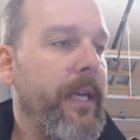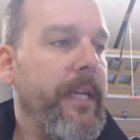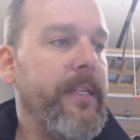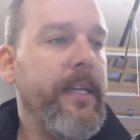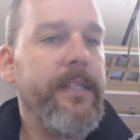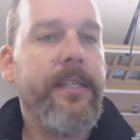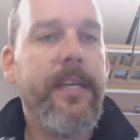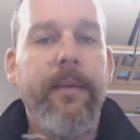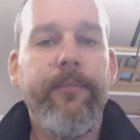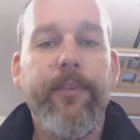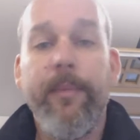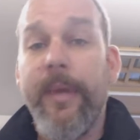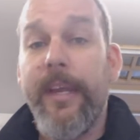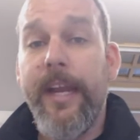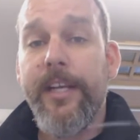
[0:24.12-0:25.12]
It does come
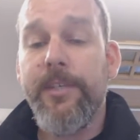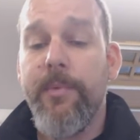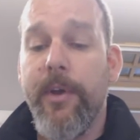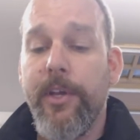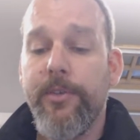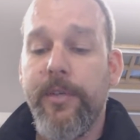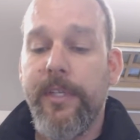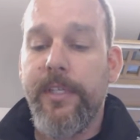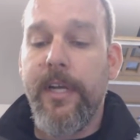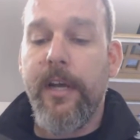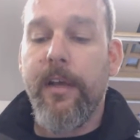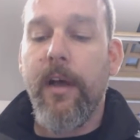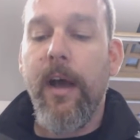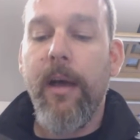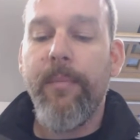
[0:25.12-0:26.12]
from
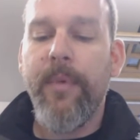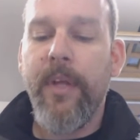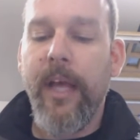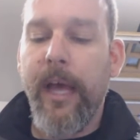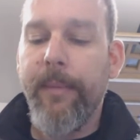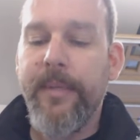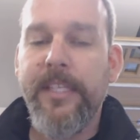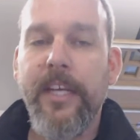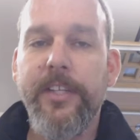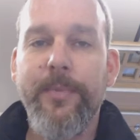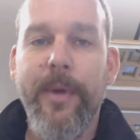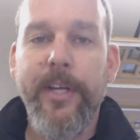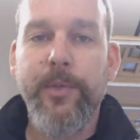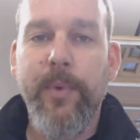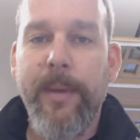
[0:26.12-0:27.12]
e-smokytreats.com. He sells
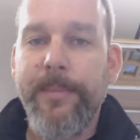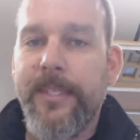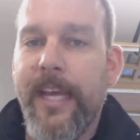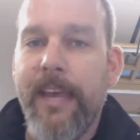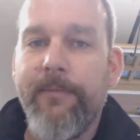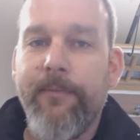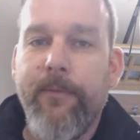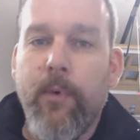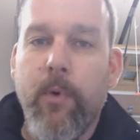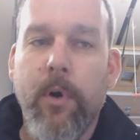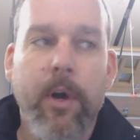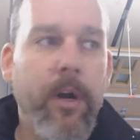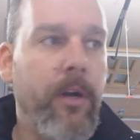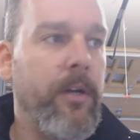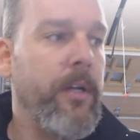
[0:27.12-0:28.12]
them on his website
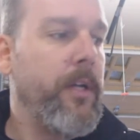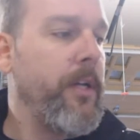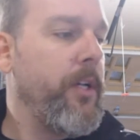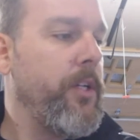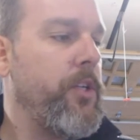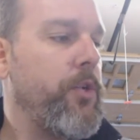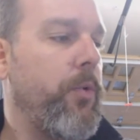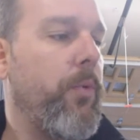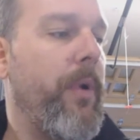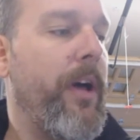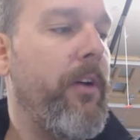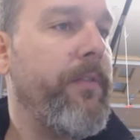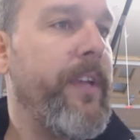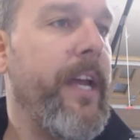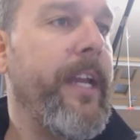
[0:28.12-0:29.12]
for
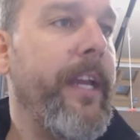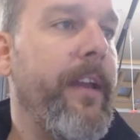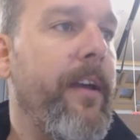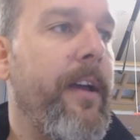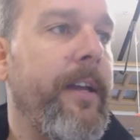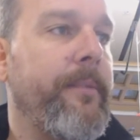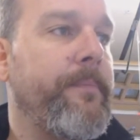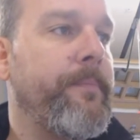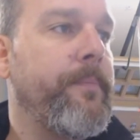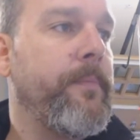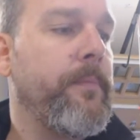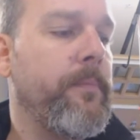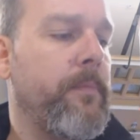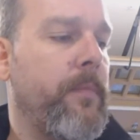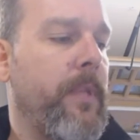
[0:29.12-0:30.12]
$12.99.
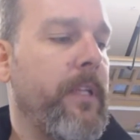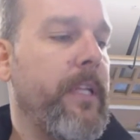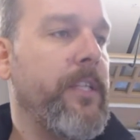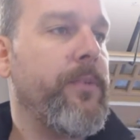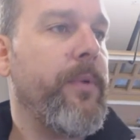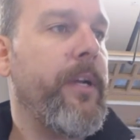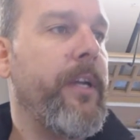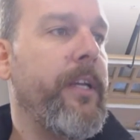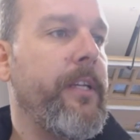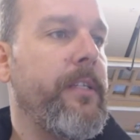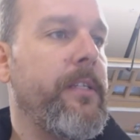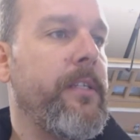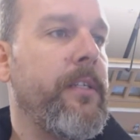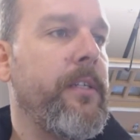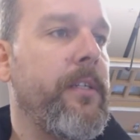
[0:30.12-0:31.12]
I think that's what it
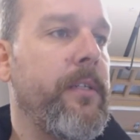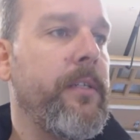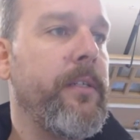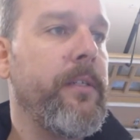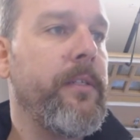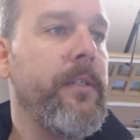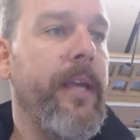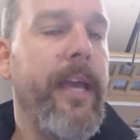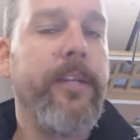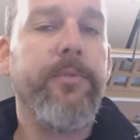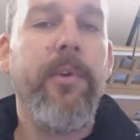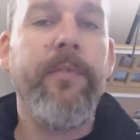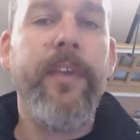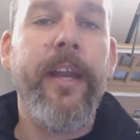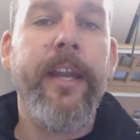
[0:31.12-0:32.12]
is. Yeah,
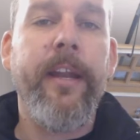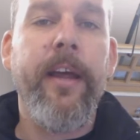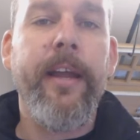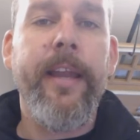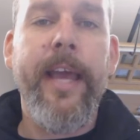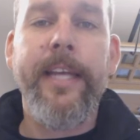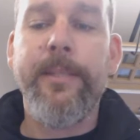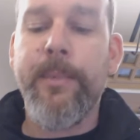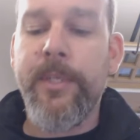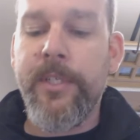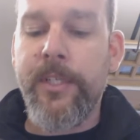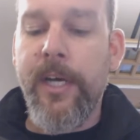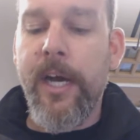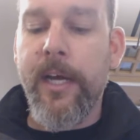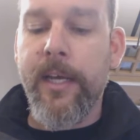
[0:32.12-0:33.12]
$12.99, has them in
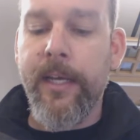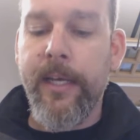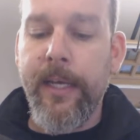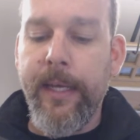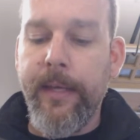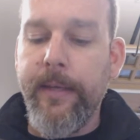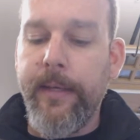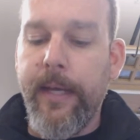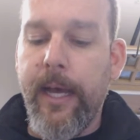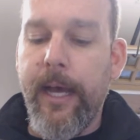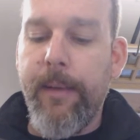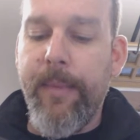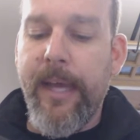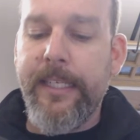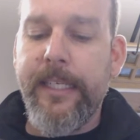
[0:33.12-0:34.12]
stock.
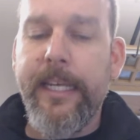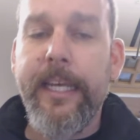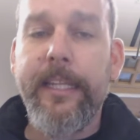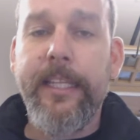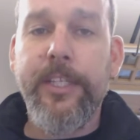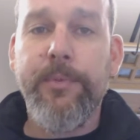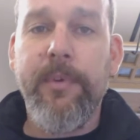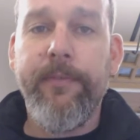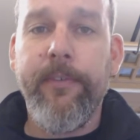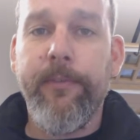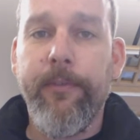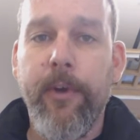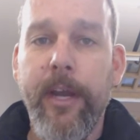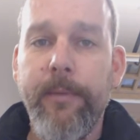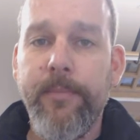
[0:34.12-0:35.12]
I did get this one for
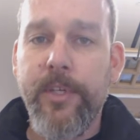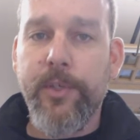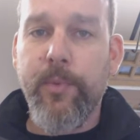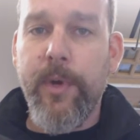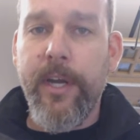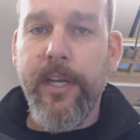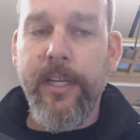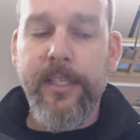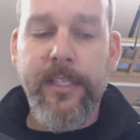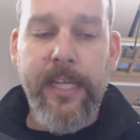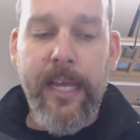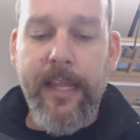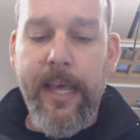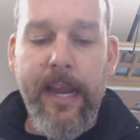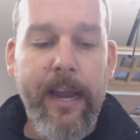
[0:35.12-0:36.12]
free. Just wanted to
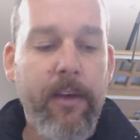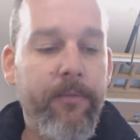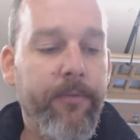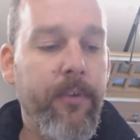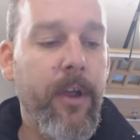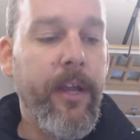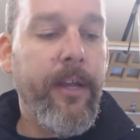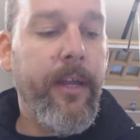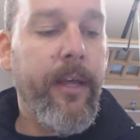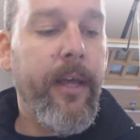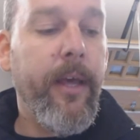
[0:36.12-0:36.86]
say that out front.